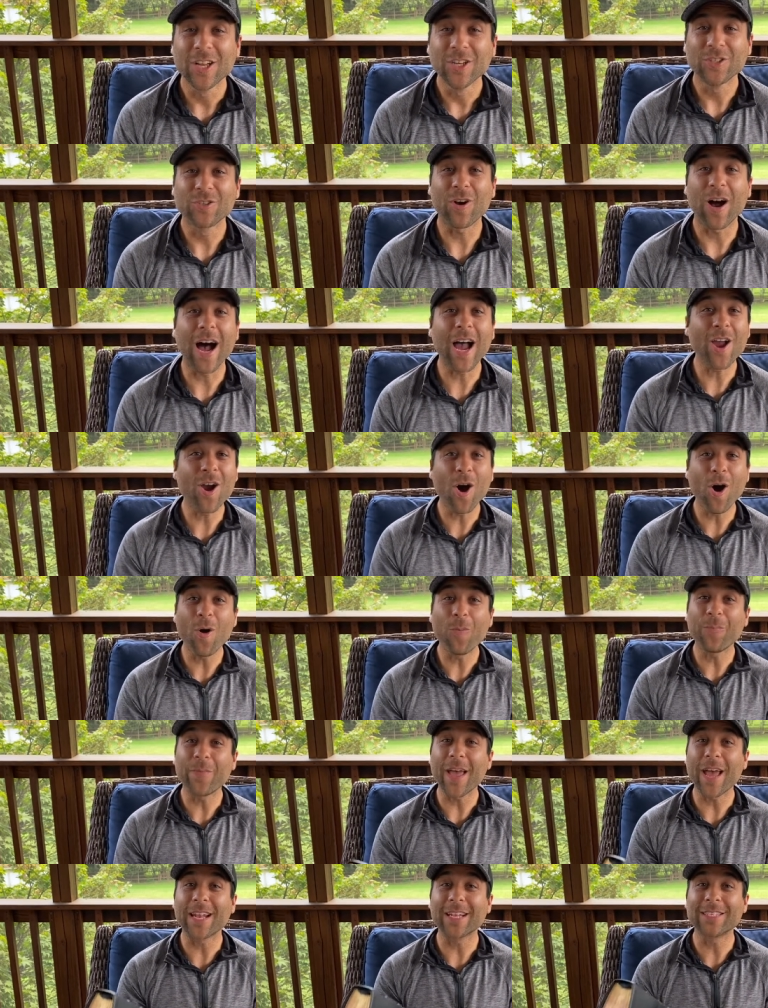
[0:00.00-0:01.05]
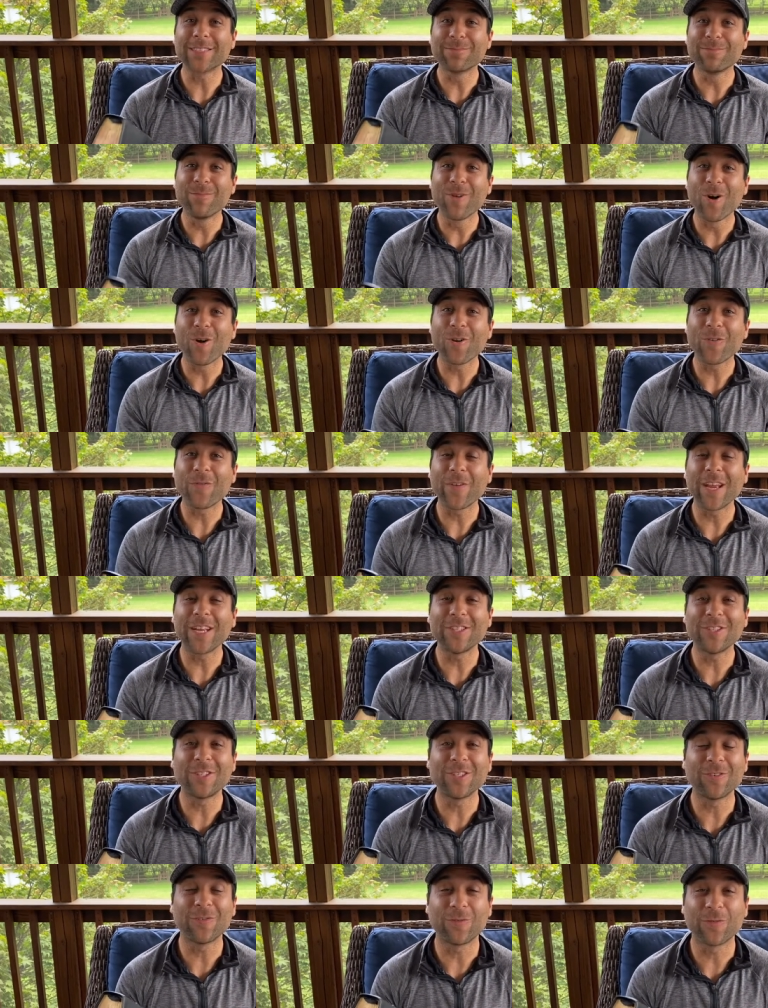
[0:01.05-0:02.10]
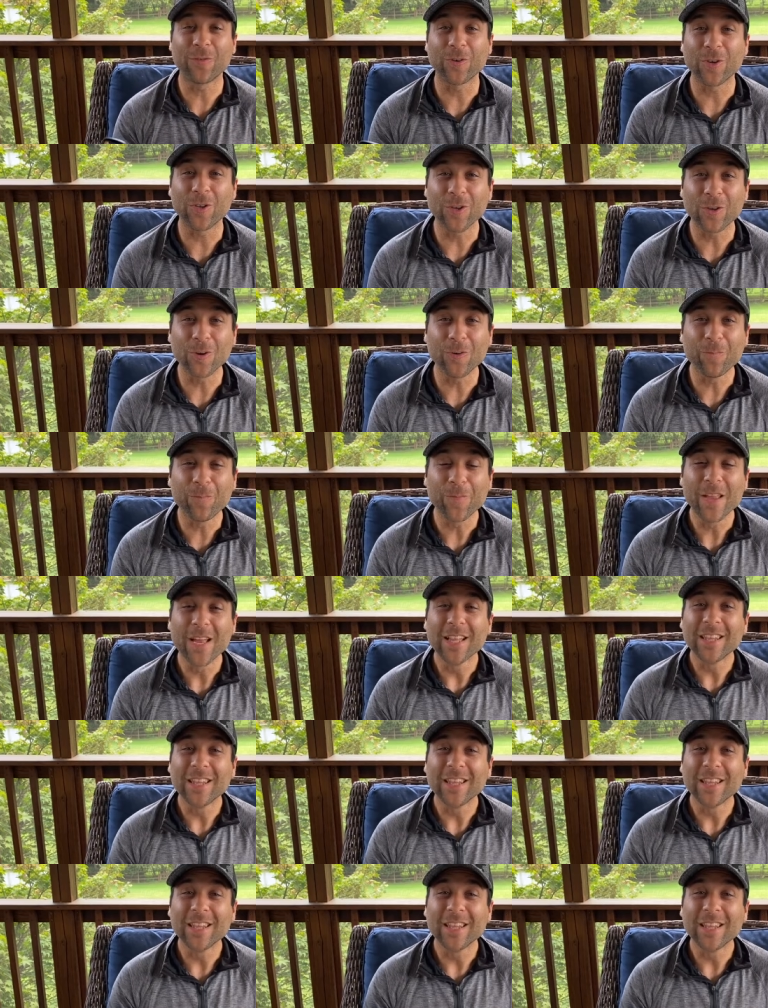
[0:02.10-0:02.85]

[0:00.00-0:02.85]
So I hope that is motivation for you.